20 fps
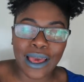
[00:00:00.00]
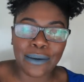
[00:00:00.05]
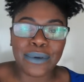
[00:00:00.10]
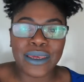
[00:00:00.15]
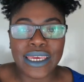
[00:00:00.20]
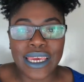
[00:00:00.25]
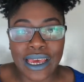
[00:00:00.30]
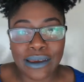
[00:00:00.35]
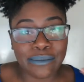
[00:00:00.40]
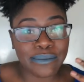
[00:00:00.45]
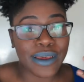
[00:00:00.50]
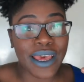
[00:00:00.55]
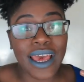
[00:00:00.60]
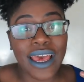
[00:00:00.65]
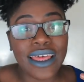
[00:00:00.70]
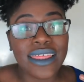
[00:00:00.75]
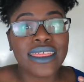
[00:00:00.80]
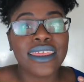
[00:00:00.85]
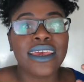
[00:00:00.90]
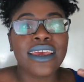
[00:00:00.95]
Abby and
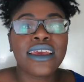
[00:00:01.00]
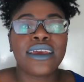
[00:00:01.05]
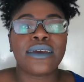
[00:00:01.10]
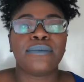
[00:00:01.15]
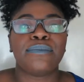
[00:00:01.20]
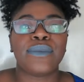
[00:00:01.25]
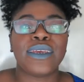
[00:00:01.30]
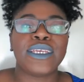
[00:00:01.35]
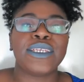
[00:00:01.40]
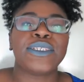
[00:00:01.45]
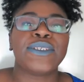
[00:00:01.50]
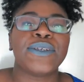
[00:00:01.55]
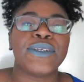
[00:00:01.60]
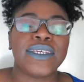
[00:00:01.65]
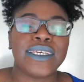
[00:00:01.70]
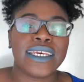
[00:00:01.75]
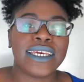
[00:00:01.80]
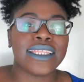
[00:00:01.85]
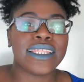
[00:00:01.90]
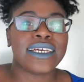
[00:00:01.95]
Beth, make sure
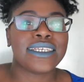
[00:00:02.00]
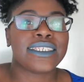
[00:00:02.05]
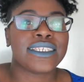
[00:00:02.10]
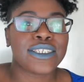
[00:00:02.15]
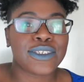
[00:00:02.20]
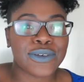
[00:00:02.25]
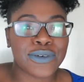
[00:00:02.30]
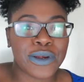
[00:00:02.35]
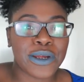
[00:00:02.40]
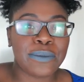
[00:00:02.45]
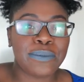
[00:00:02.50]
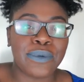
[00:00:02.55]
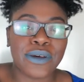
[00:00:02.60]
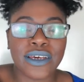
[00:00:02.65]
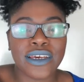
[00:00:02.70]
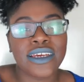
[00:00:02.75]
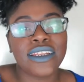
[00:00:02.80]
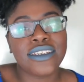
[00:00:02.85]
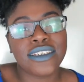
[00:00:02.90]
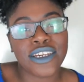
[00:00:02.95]
you hit that subscribe
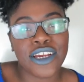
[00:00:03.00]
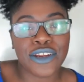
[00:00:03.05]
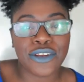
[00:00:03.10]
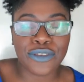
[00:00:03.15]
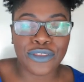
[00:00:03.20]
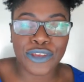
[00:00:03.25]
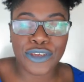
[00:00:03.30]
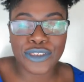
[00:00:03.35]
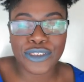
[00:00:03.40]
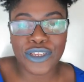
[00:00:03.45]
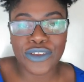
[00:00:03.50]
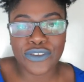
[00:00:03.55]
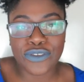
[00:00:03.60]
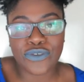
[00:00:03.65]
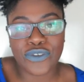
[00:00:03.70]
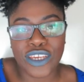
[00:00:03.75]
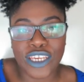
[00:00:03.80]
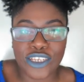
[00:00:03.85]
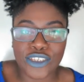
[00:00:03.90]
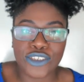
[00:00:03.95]
button, turn on those
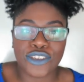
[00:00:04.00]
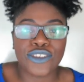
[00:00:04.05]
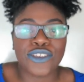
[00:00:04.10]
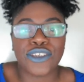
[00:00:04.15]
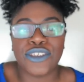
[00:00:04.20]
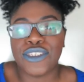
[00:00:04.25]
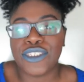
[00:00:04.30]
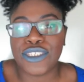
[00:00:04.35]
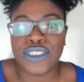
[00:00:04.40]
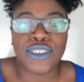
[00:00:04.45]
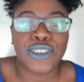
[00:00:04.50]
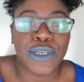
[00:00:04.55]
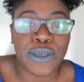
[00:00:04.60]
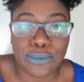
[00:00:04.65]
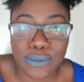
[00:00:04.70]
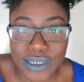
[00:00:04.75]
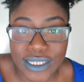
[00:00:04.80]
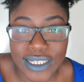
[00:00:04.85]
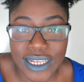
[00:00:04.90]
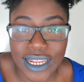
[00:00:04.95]
notifications so you just don't
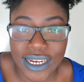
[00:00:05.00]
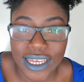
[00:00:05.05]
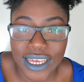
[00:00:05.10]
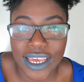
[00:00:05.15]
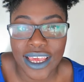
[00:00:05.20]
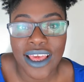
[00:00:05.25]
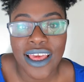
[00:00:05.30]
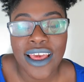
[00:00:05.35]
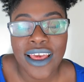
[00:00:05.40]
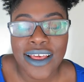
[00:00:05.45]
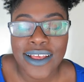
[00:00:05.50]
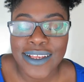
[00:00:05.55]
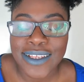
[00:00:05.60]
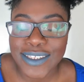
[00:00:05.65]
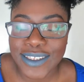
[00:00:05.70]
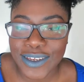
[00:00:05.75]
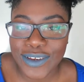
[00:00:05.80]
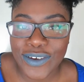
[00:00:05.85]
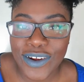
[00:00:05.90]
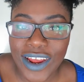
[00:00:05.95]
miss any.
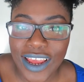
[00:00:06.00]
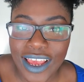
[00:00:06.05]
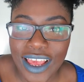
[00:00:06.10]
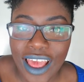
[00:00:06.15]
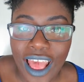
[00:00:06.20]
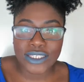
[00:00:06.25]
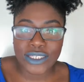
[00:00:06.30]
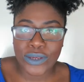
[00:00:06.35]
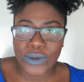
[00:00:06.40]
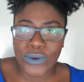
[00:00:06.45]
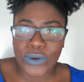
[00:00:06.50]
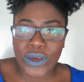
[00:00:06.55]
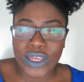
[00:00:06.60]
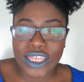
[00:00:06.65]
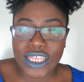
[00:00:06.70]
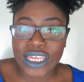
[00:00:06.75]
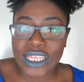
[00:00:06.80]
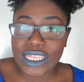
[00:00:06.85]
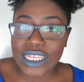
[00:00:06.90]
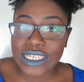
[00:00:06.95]
So alright, so I
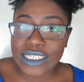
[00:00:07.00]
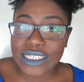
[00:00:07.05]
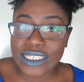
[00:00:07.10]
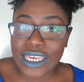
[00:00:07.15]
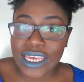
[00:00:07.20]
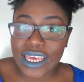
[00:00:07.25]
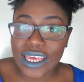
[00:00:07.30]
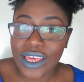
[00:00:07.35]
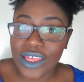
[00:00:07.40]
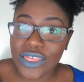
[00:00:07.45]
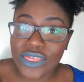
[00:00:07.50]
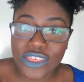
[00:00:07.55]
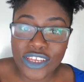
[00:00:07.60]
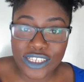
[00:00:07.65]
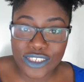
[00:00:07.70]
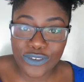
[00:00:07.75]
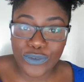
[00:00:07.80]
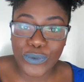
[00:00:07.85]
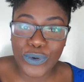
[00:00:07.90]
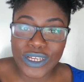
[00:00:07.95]
think that's it.
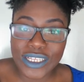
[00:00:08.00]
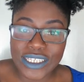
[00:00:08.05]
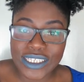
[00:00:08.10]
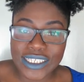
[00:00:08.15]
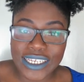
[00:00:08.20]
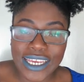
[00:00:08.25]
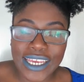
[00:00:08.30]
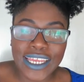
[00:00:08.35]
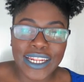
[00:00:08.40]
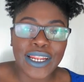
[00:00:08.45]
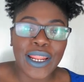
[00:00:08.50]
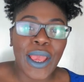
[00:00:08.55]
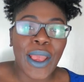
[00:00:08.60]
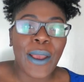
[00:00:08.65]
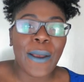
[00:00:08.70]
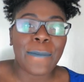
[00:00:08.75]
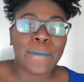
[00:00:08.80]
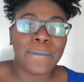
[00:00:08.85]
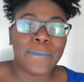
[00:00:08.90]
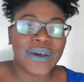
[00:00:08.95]
Thanks for watching.
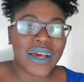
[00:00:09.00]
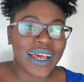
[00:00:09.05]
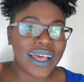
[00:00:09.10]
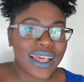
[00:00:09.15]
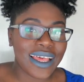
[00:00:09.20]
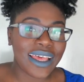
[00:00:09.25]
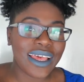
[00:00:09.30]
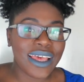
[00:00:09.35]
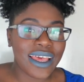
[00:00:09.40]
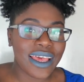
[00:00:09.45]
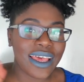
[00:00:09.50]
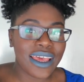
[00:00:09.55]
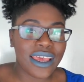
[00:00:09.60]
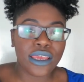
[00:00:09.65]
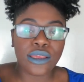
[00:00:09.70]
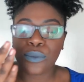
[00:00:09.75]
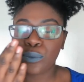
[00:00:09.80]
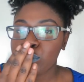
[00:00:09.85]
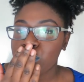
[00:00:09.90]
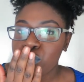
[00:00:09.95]

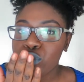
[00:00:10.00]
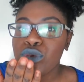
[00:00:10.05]
Bye!